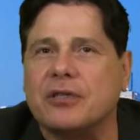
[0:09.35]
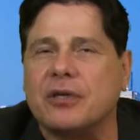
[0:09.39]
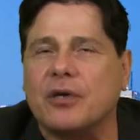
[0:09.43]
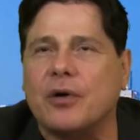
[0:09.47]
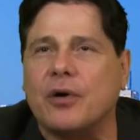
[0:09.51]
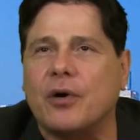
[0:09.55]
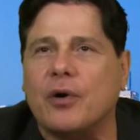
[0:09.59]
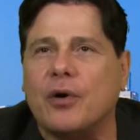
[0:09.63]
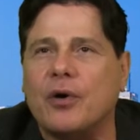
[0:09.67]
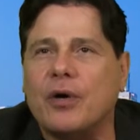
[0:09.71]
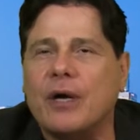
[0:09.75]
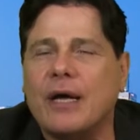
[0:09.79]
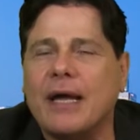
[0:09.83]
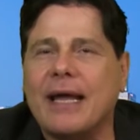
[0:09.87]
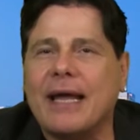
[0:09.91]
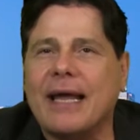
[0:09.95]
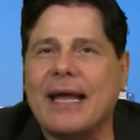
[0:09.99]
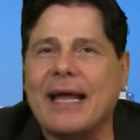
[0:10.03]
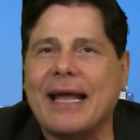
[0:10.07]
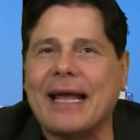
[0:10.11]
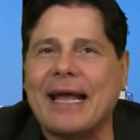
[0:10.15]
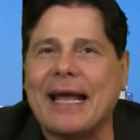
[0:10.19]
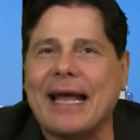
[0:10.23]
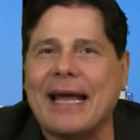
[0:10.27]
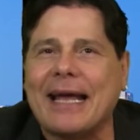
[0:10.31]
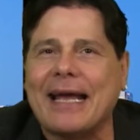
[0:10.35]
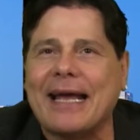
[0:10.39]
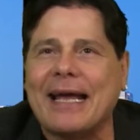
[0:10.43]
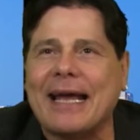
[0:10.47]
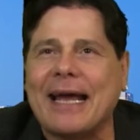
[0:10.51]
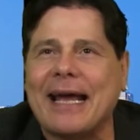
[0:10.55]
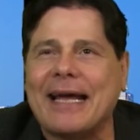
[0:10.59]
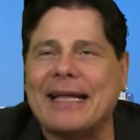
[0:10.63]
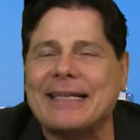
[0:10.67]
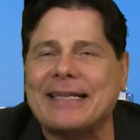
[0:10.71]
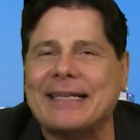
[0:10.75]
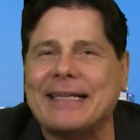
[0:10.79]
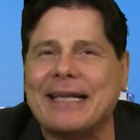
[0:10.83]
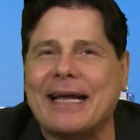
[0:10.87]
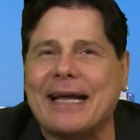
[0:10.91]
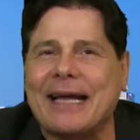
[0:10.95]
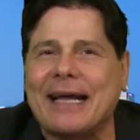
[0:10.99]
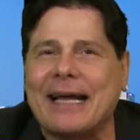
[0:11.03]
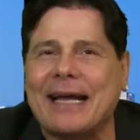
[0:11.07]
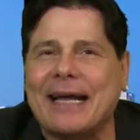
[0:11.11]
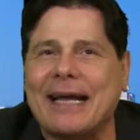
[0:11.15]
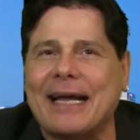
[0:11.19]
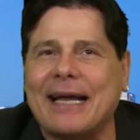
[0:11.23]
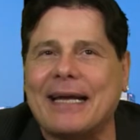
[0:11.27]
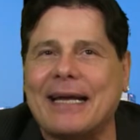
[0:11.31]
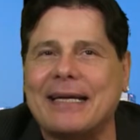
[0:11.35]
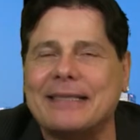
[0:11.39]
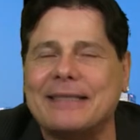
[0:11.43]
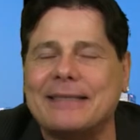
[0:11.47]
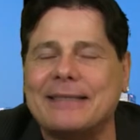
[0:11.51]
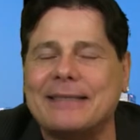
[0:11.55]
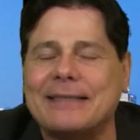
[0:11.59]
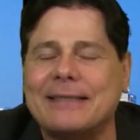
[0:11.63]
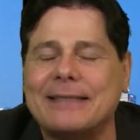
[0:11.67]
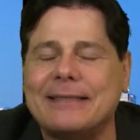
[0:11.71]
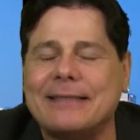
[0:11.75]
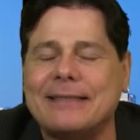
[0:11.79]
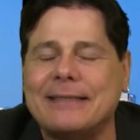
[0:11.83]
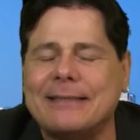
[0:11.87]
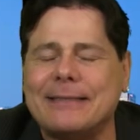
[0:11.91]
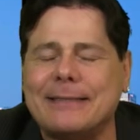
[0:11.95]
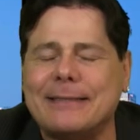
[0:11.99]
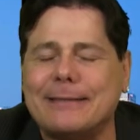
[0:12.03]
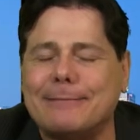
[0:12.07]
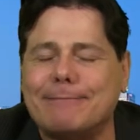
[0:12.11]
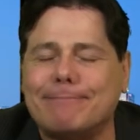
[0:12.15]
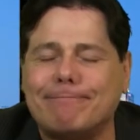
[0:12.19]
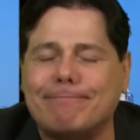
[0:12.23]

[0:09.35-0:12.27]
ago at at the